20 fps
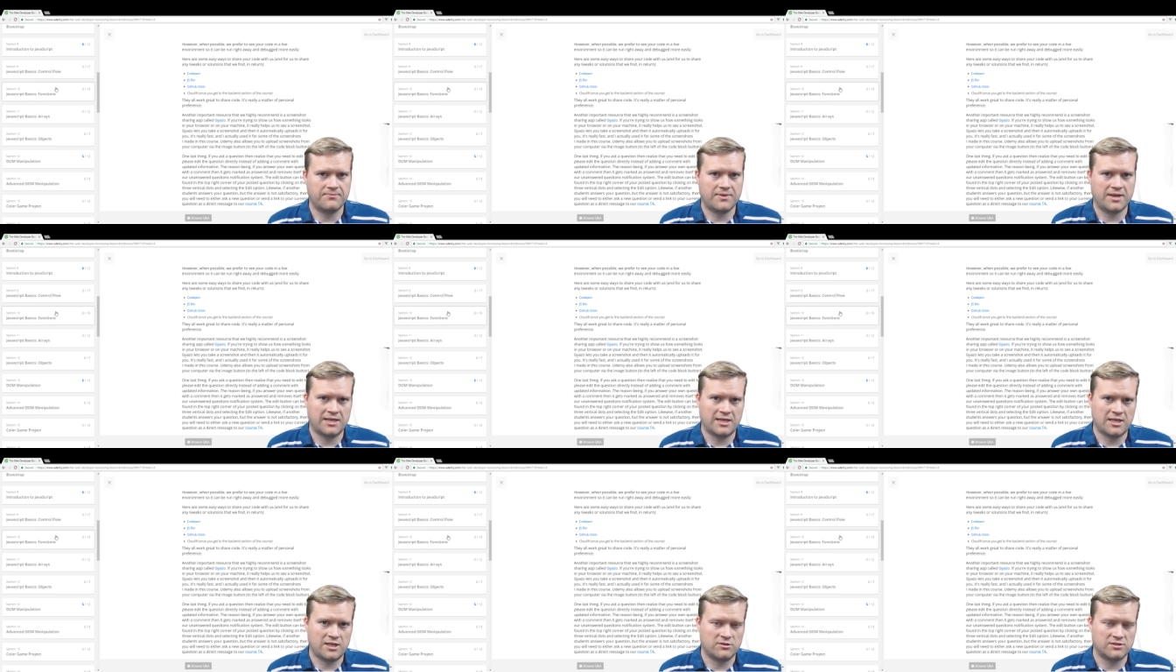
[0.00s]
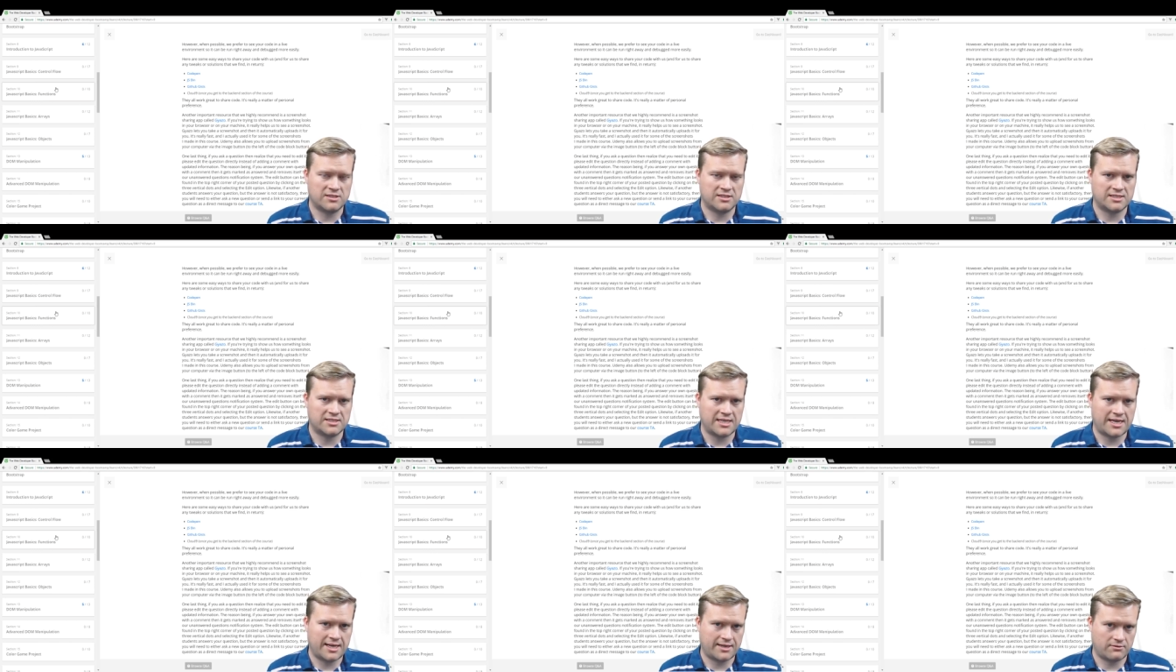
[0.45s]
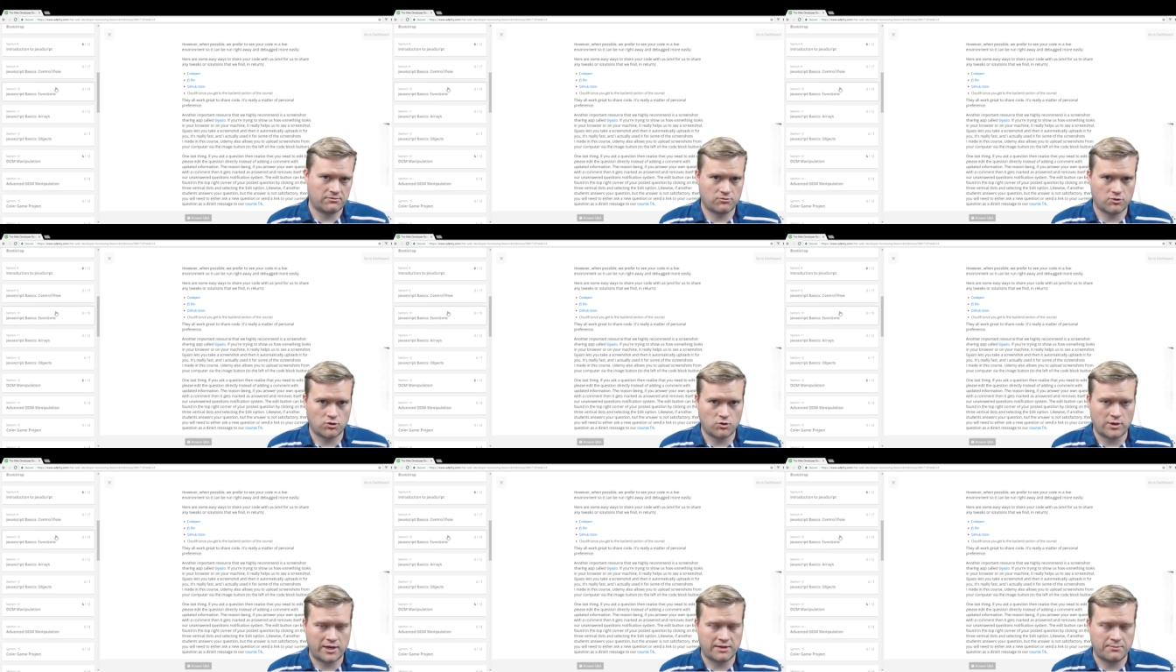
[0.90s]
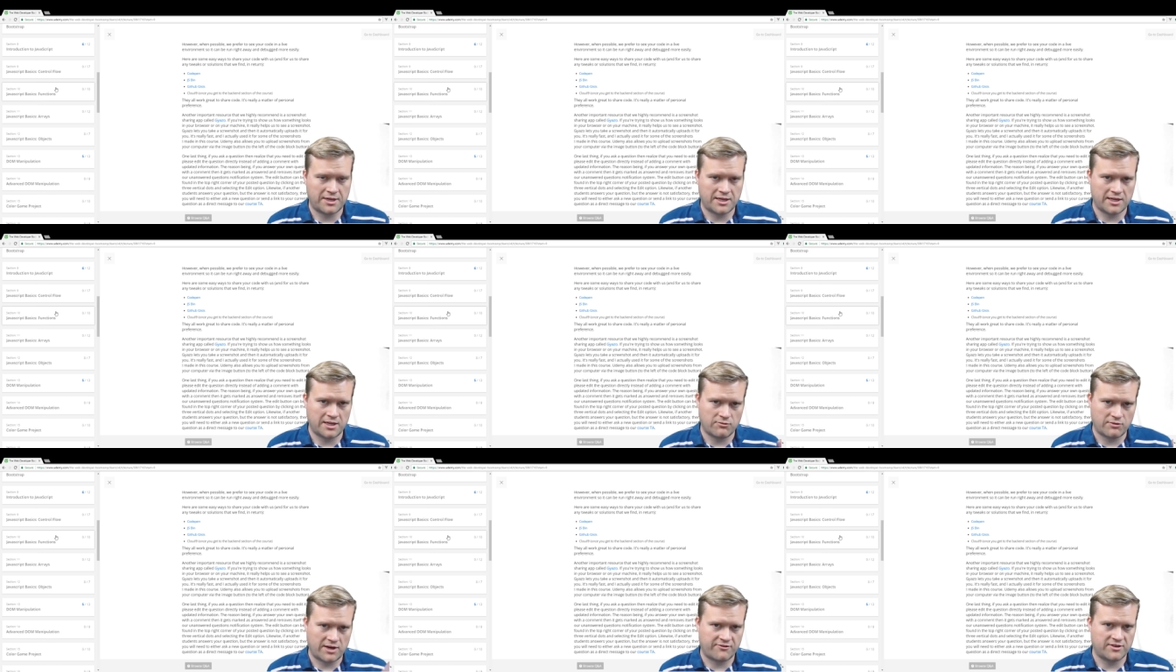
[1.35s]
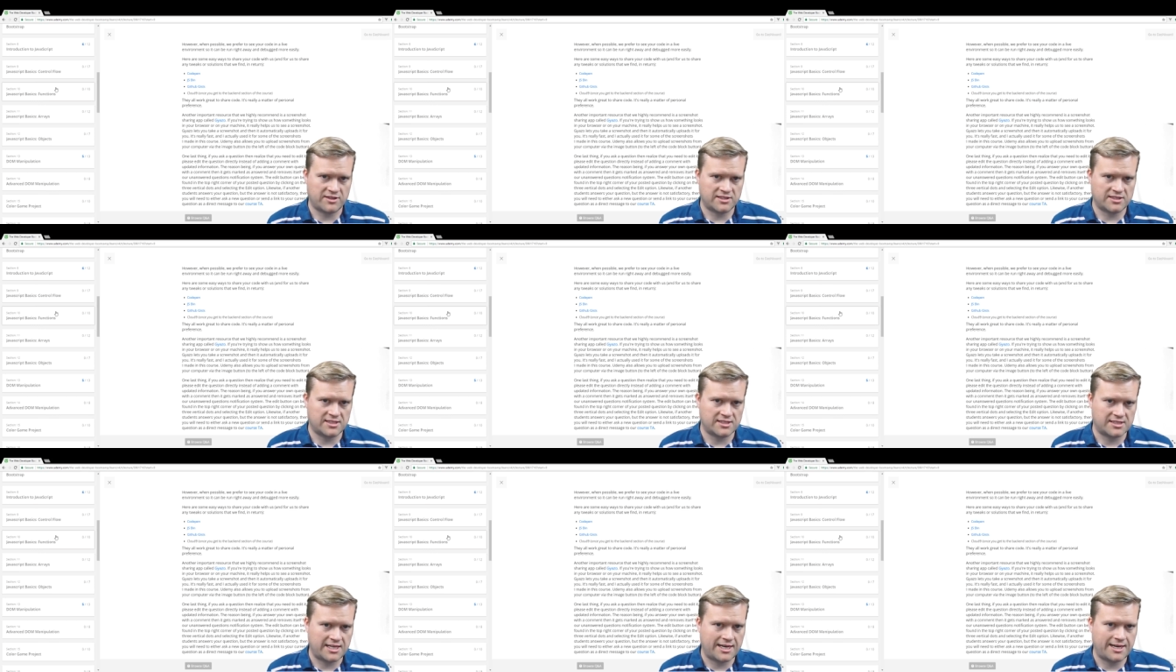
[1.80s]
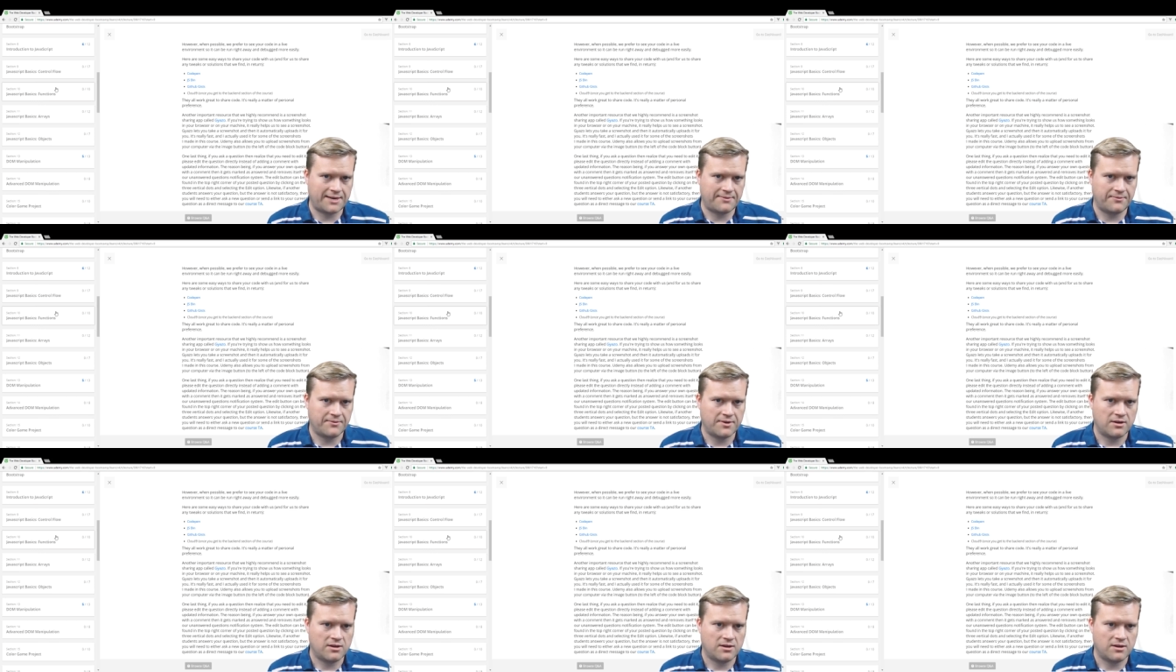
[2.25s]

and he uses that quite a bit he references that